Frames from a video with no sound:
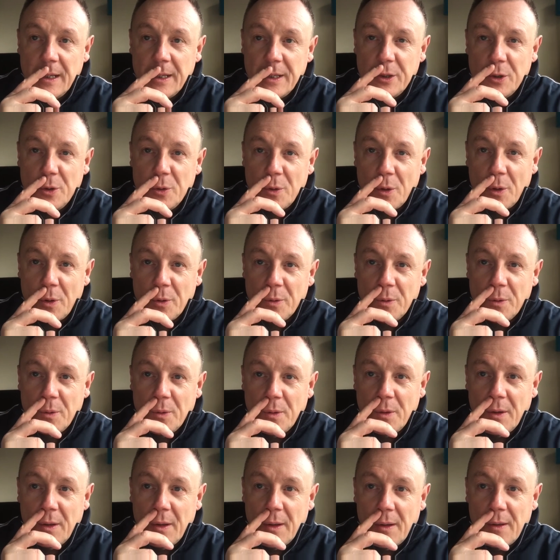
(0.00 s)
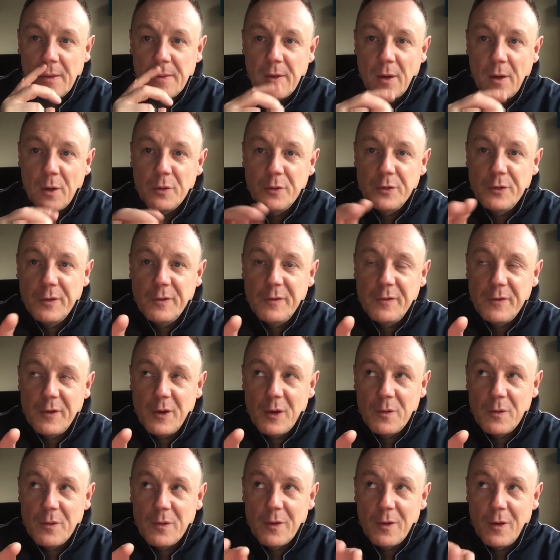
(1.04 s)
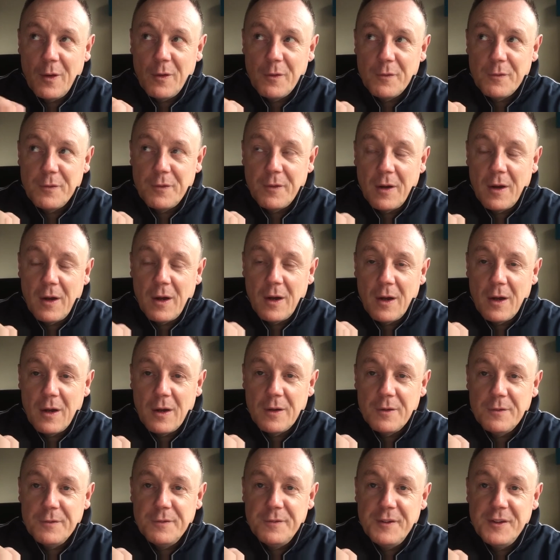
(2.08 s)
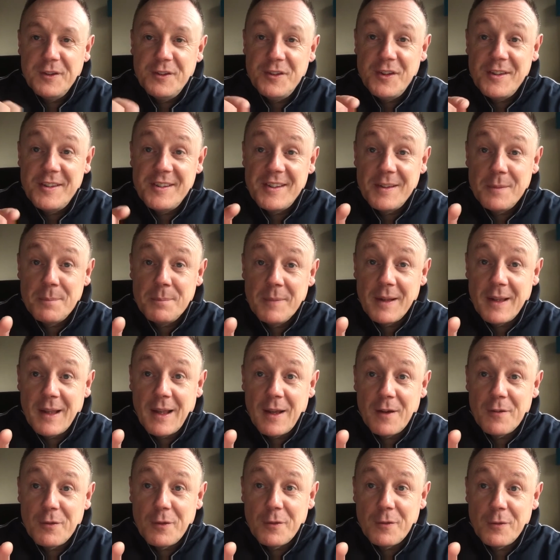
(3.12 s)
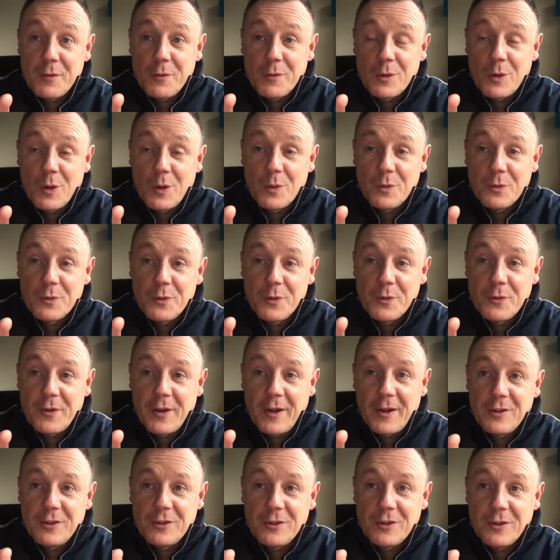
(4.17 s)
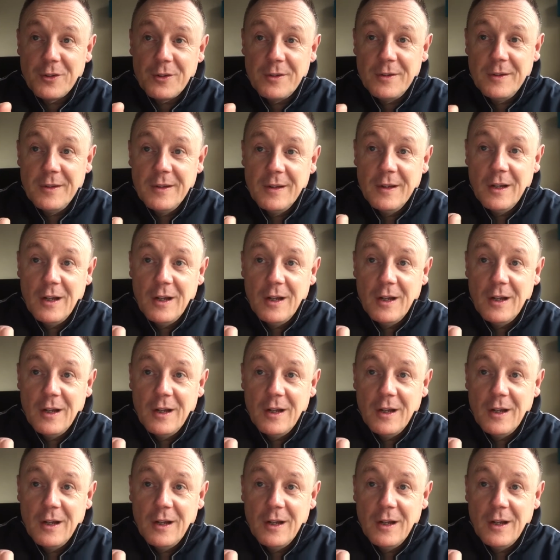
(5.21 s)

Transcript: You know, those of you that have visited me ever for a consultation,